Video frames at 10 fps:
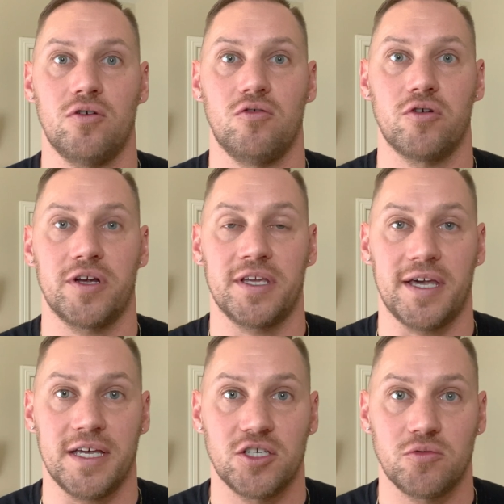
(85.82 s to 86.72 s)
who are
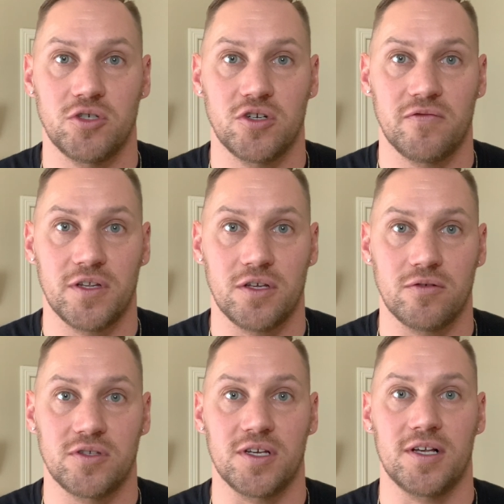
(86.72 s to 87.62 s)
engaged with your
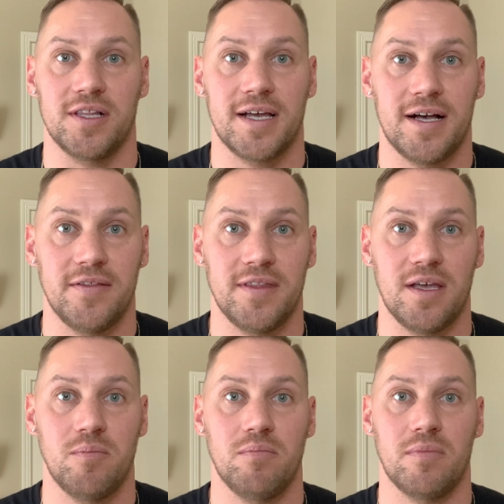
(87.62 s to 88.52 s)
videos to click on
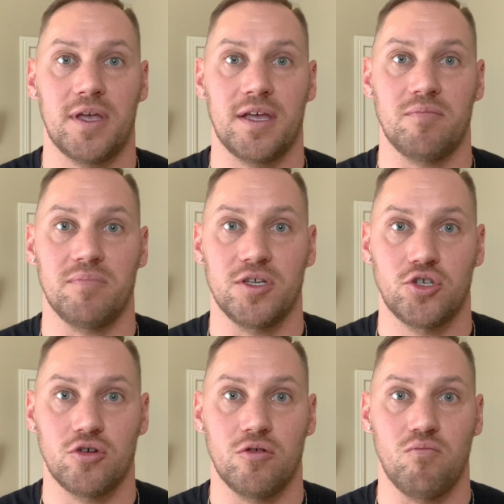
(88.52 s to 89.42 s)
them and be
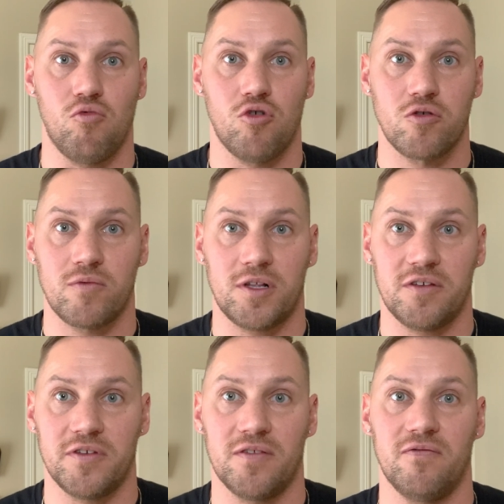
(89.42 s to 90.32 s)
shown more
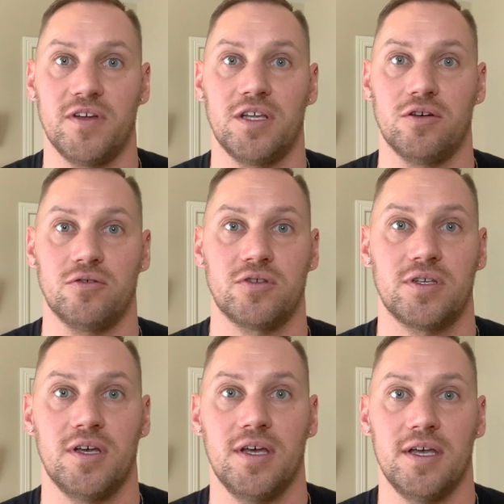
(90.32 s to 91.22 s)
relevant videos,
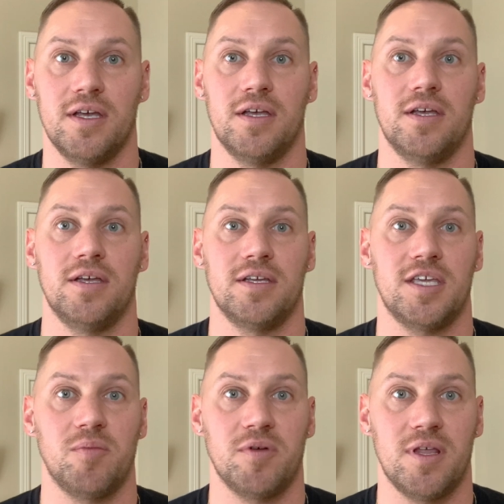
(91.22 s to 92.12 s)

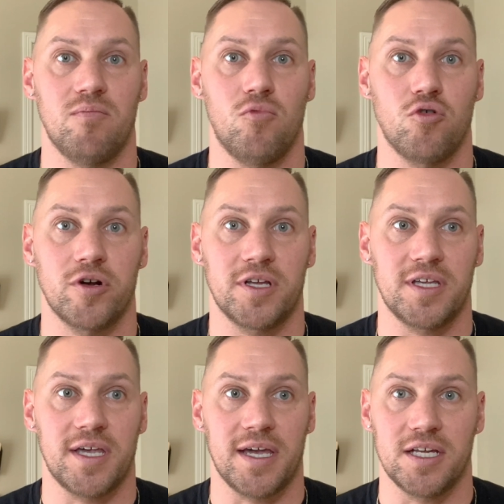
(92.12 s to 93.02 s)
keeping them more
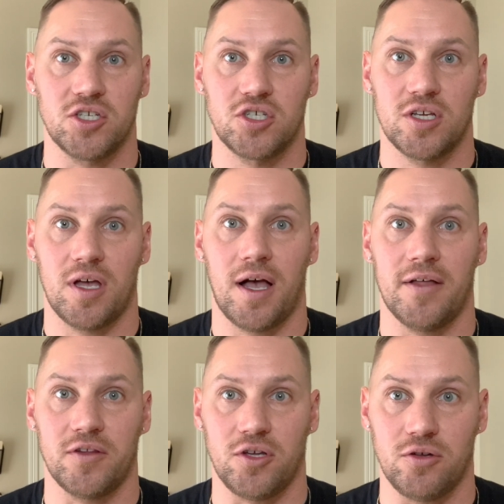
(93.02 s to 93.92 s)
engaged on
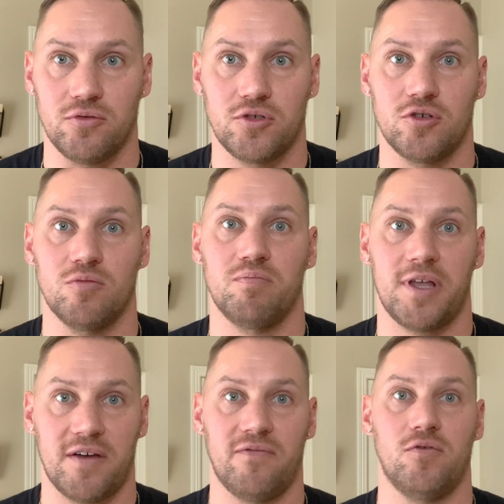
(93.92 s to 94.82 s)
the YouTube
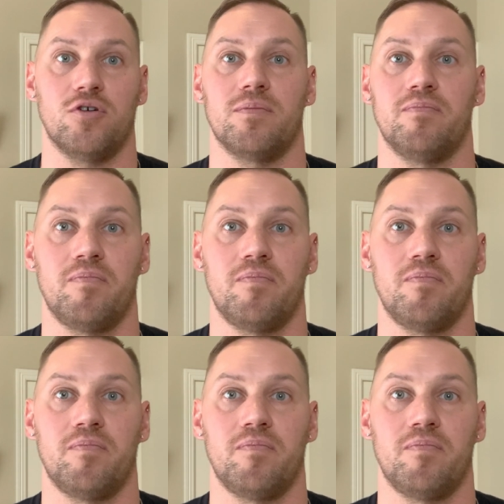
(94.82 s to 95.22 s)
platform,